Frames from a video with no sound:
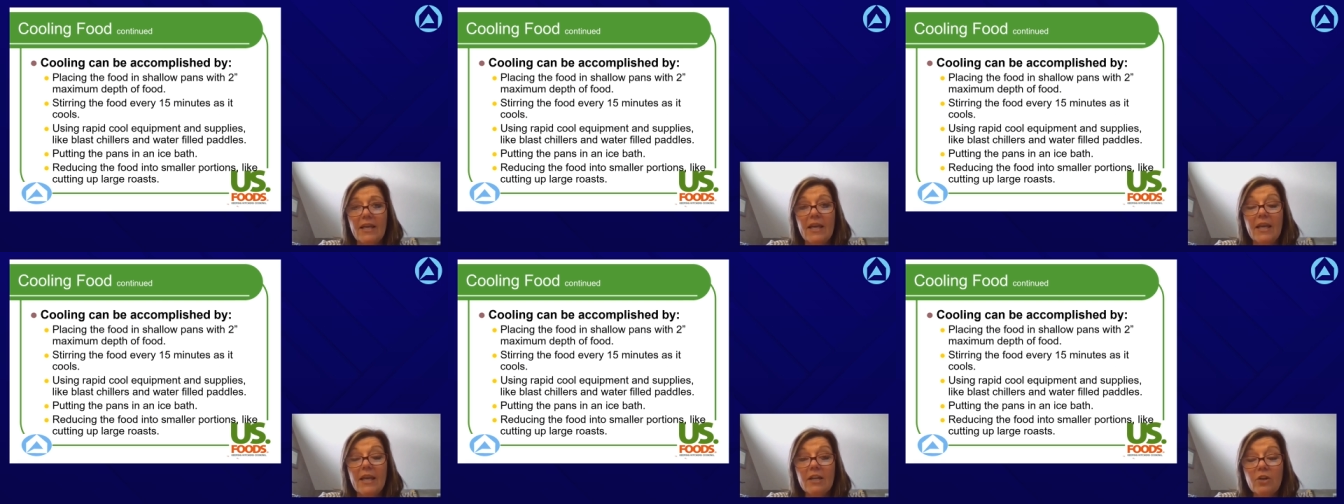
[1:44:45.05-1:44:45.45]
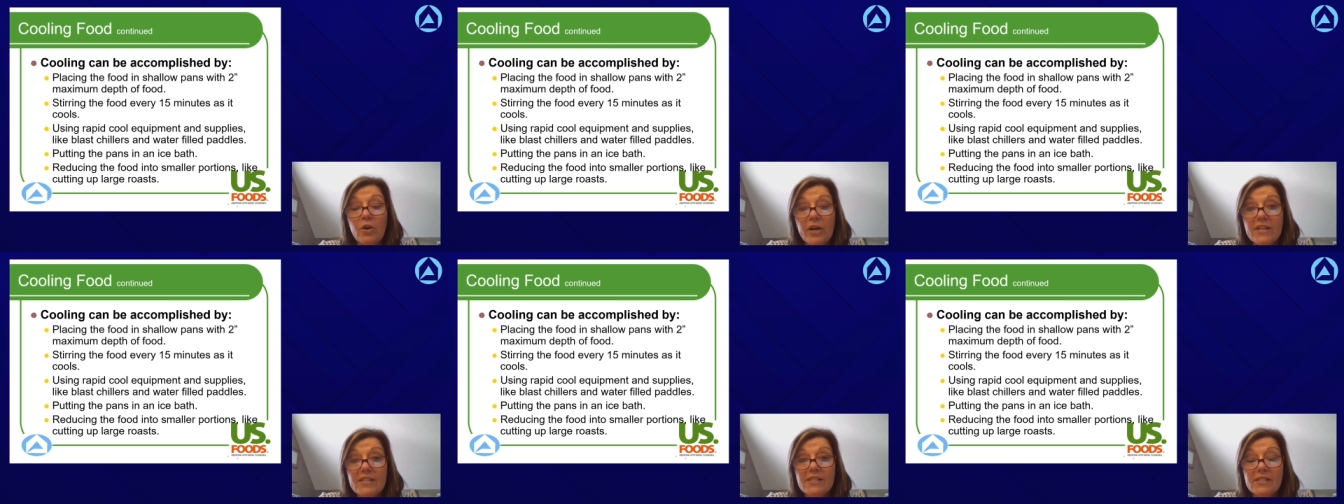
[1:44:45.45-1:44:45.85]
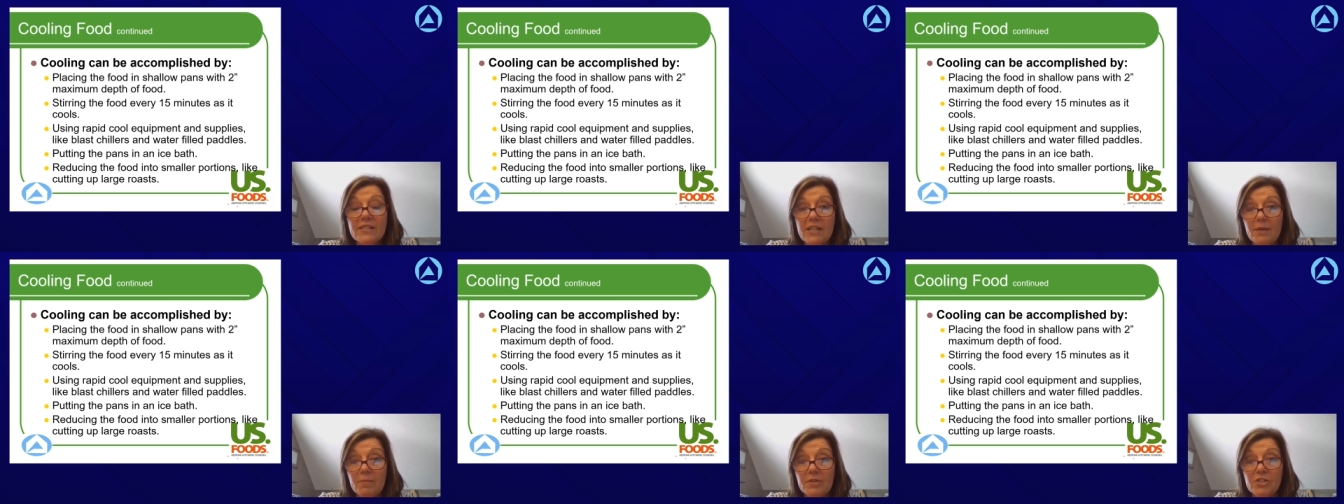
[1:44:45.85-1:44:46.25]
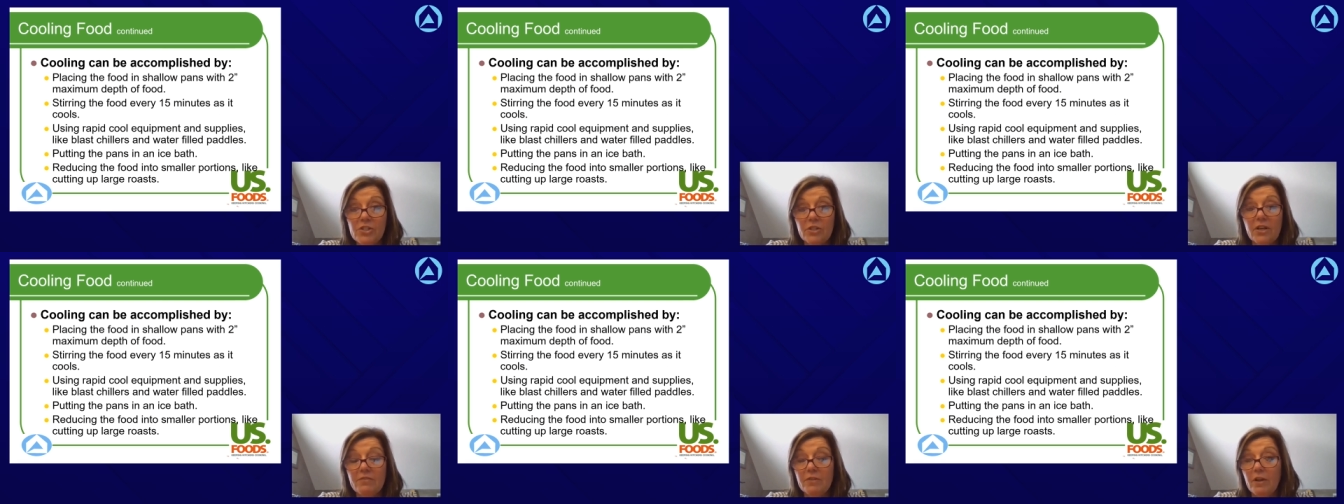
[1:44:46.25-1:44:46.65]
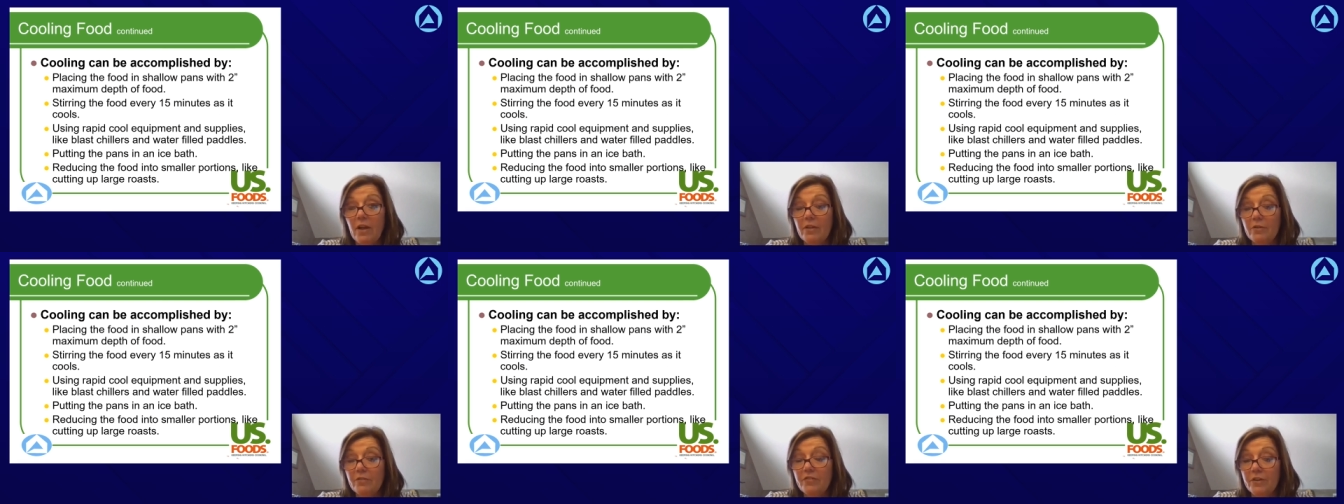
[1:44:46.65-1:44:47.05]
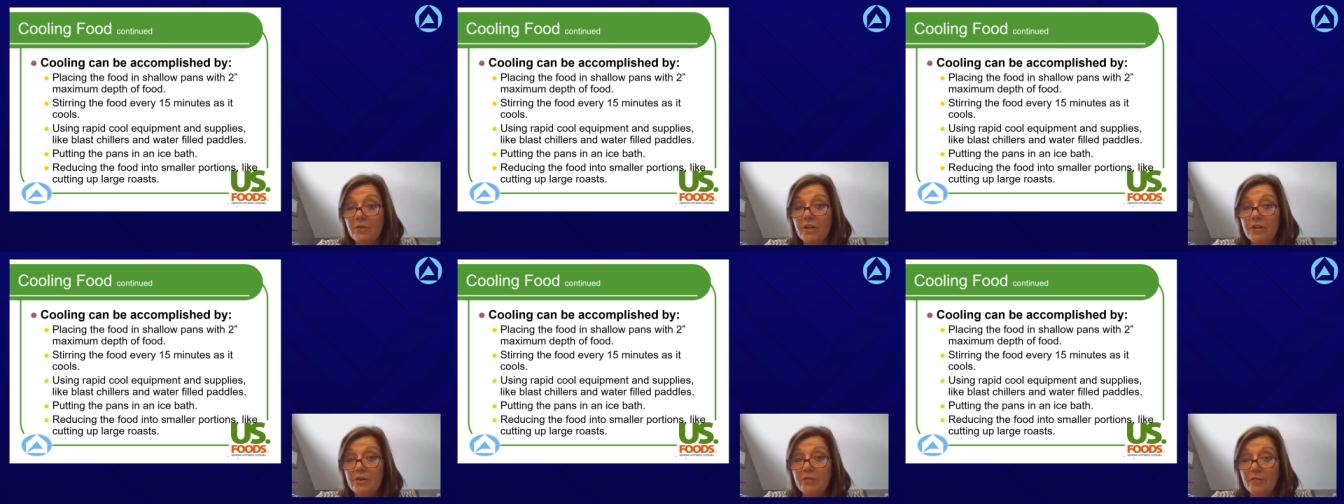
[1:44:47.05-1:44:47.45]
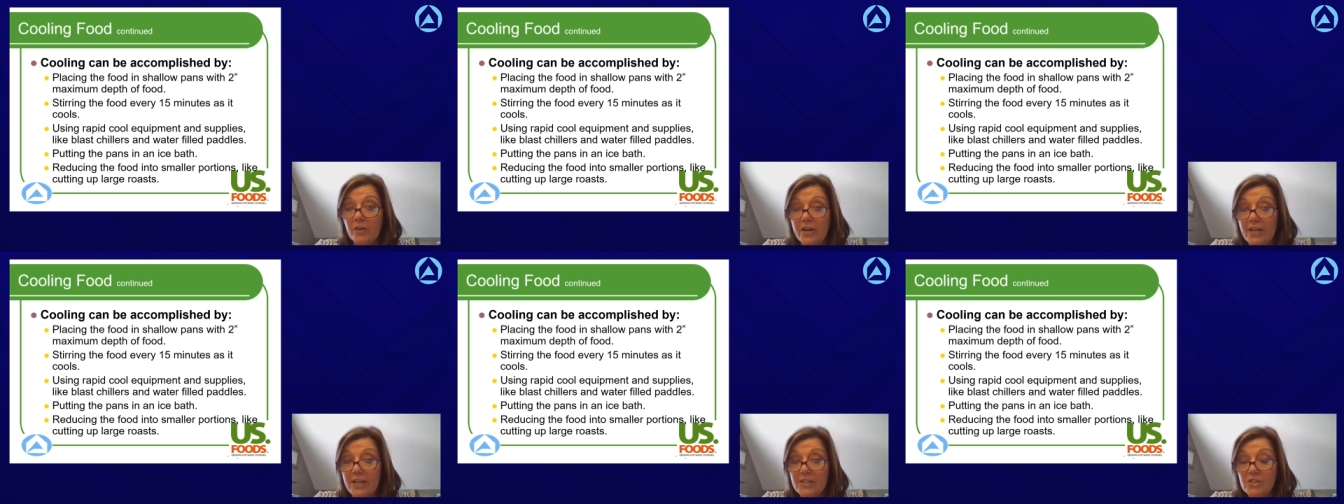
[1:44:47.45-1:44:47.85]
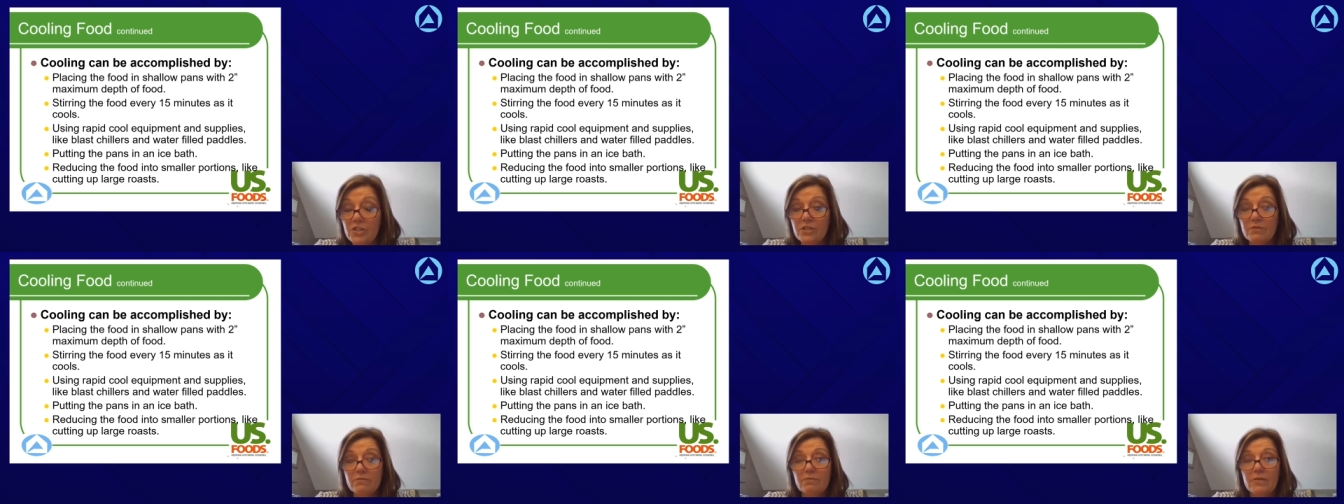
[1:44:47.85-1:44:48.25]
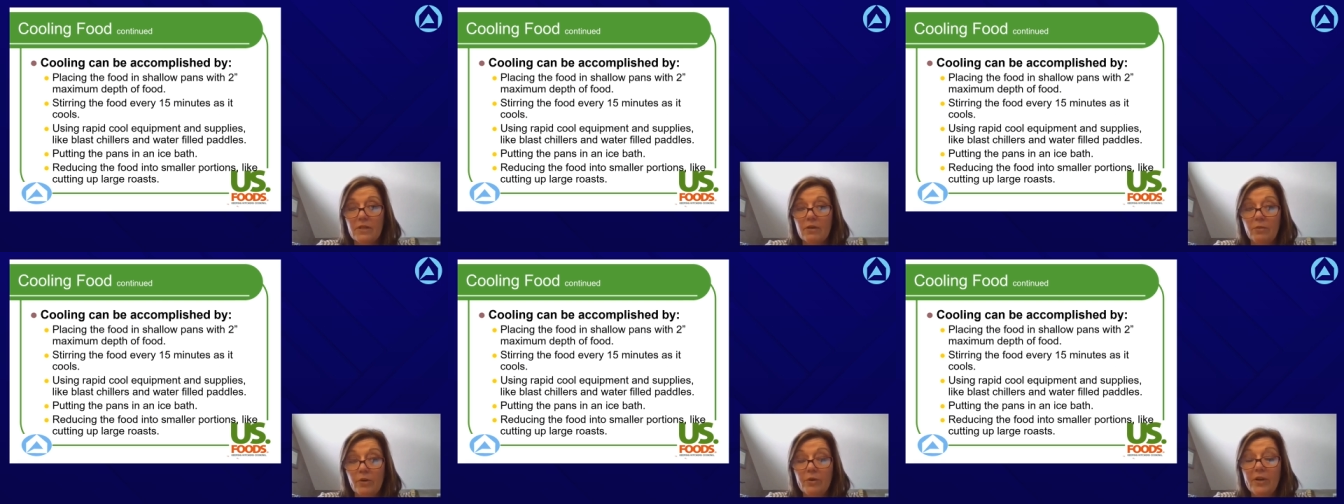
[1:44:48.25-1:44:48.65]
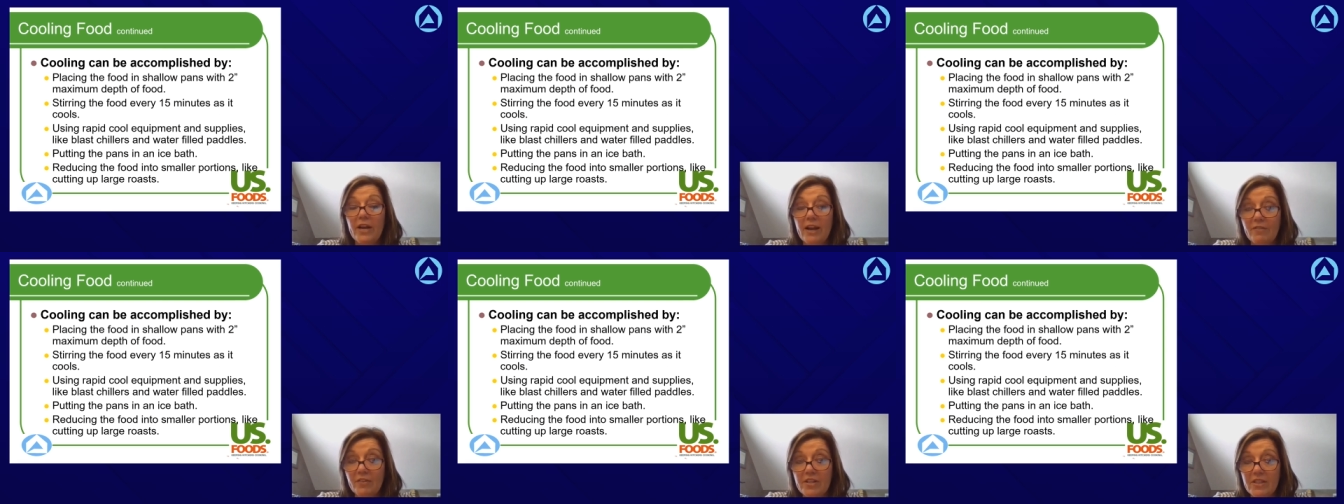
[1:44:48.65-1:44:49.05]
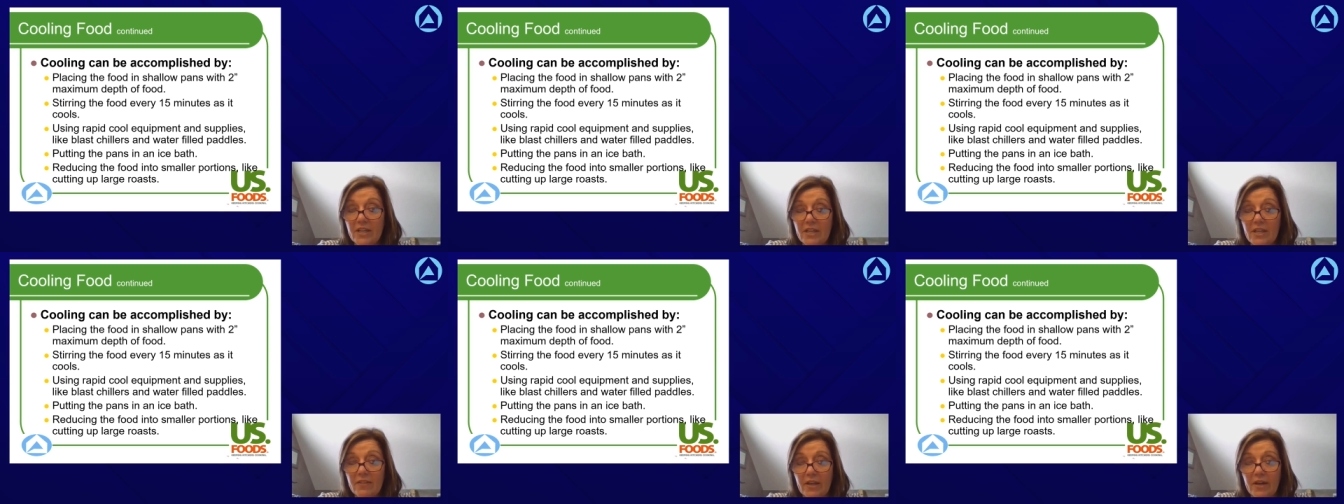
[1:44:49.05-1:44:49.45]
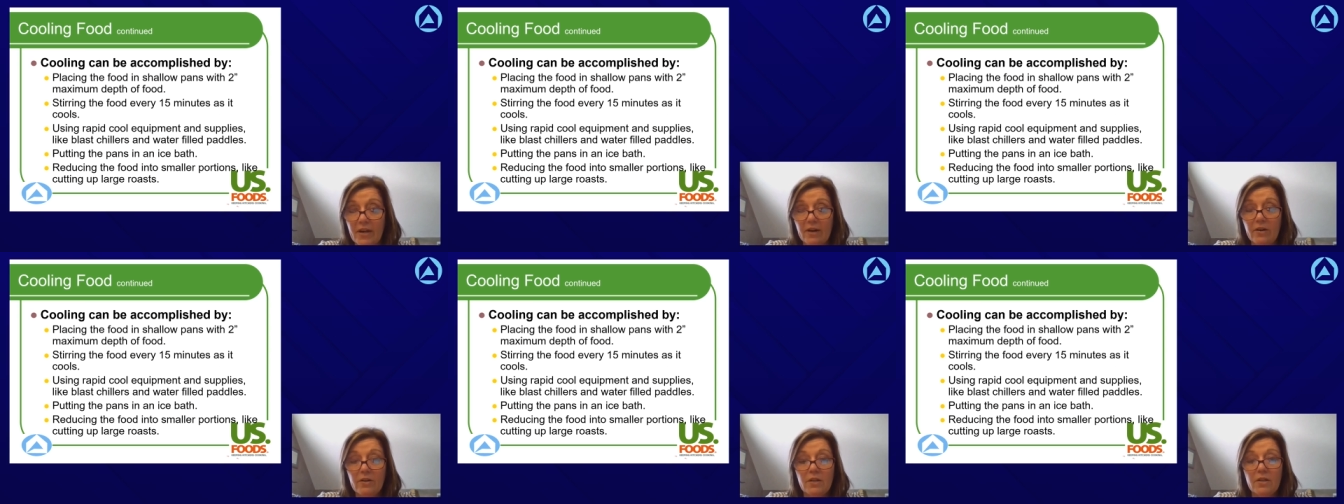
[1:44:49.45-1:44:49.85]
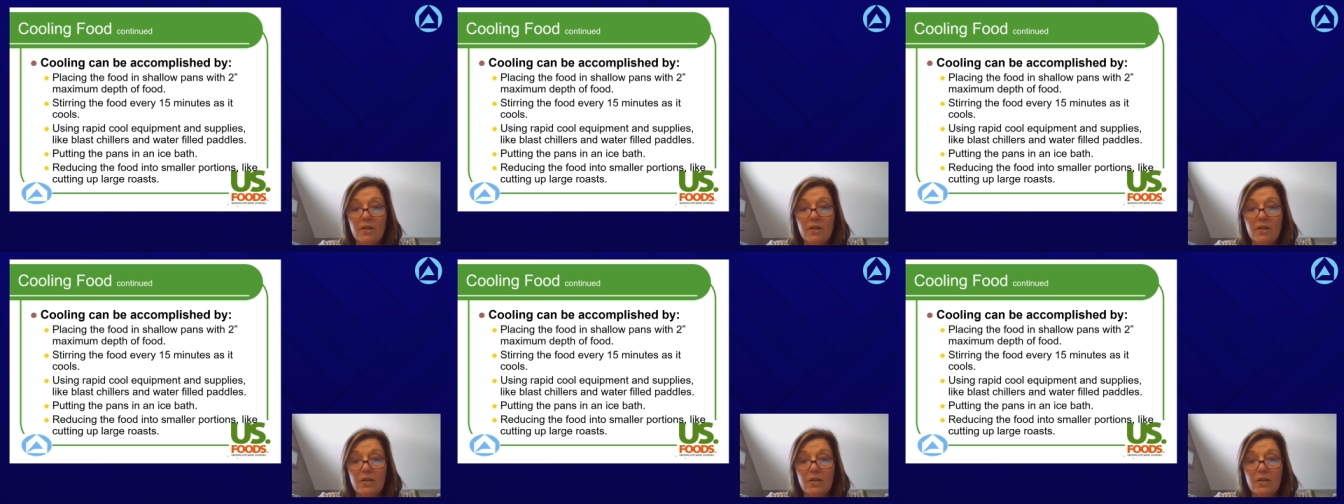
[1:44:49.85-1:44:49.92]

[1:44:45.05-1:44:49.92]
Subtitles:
increase the temperature of the other food in your fridge and ruin everything in there.